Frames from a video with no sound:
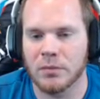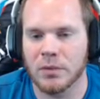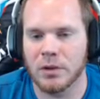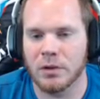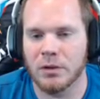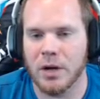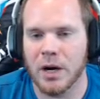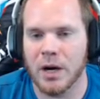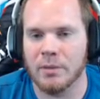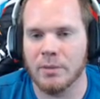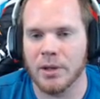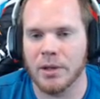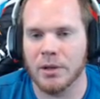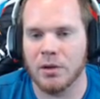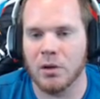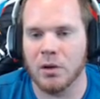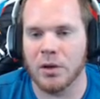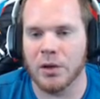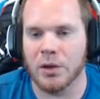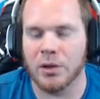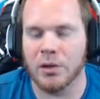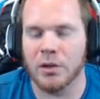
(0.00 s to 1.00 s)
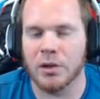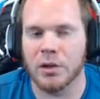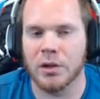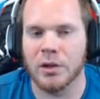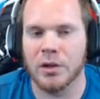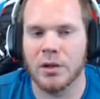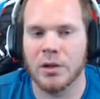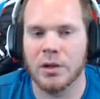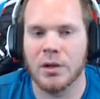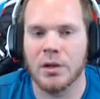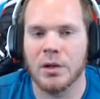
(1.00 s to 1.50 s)
grab it, call it good.
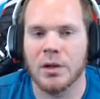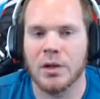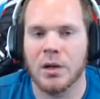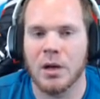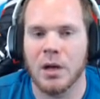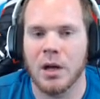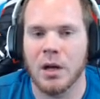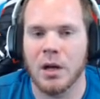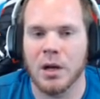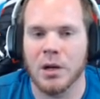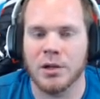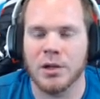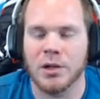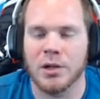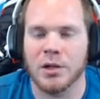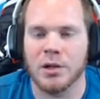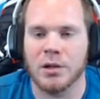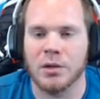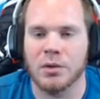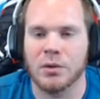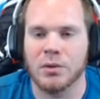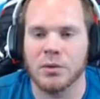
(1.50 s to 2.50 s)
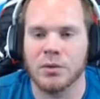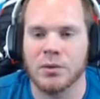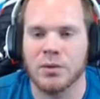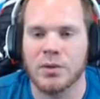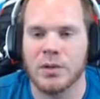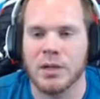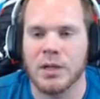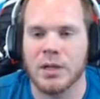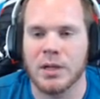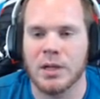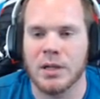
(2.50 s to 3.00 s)
You can use
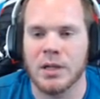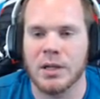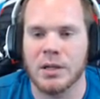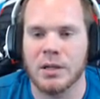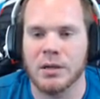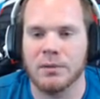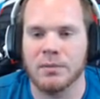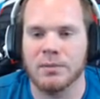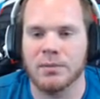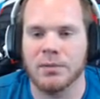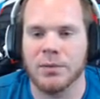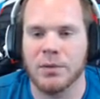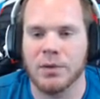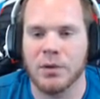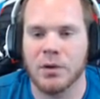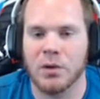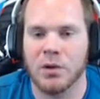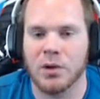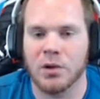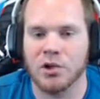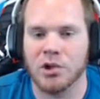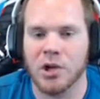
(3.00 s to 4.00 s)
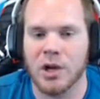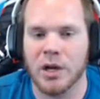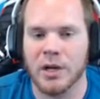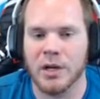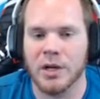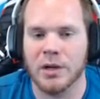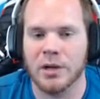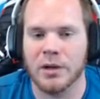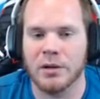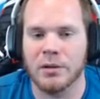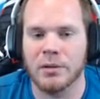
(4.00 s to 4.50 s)
the hook shot
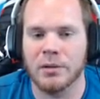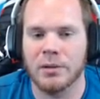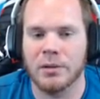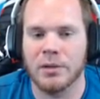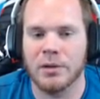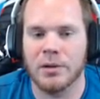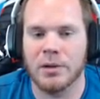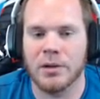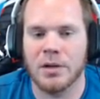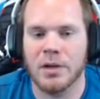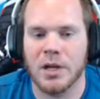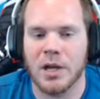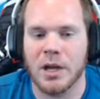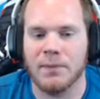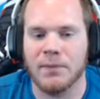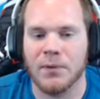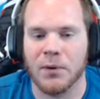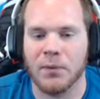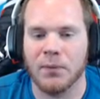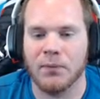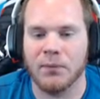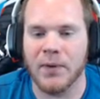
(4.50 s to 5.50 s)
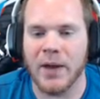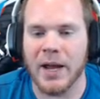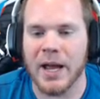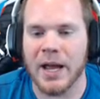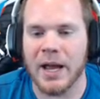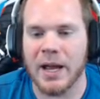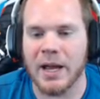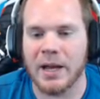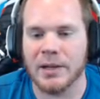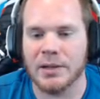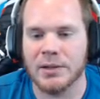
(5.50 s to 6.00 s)
here. If you're
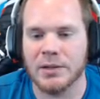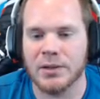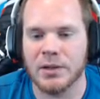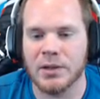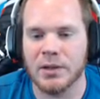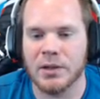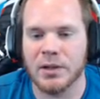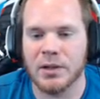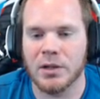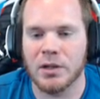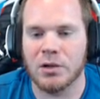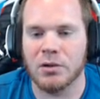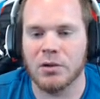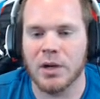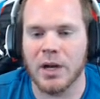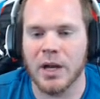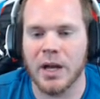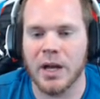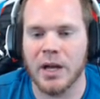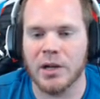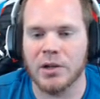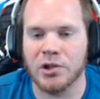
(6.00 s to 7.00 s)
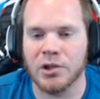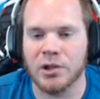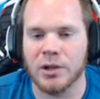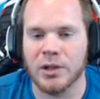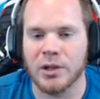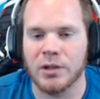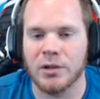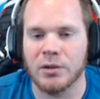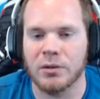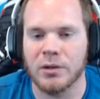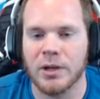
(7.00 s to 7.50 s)
fast, you can actually
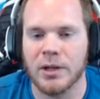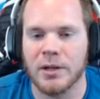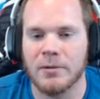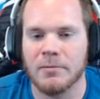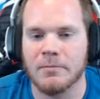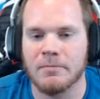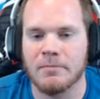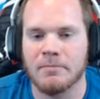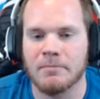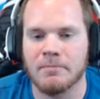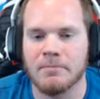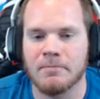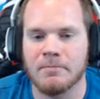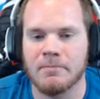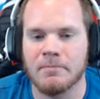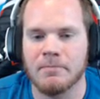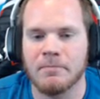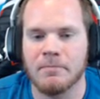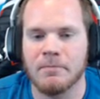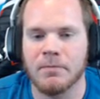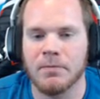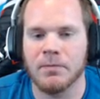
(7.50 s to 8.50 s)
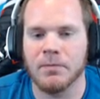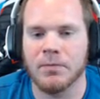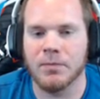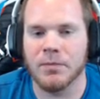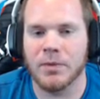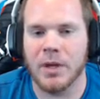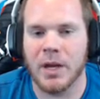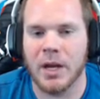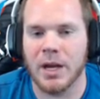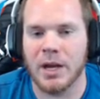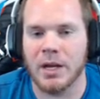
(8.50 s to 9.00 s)
do it
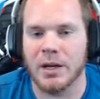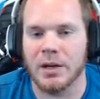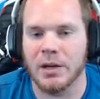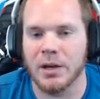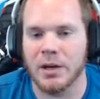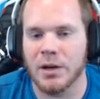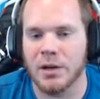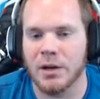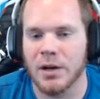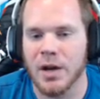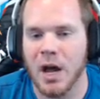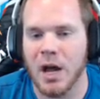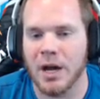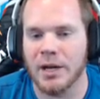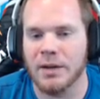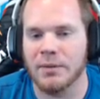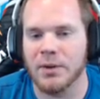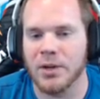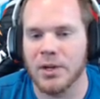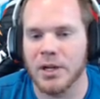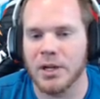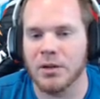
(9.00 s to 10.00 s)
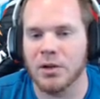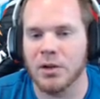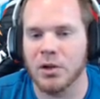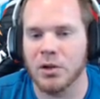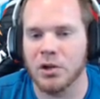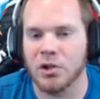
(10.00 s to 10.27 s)
and not even need the hook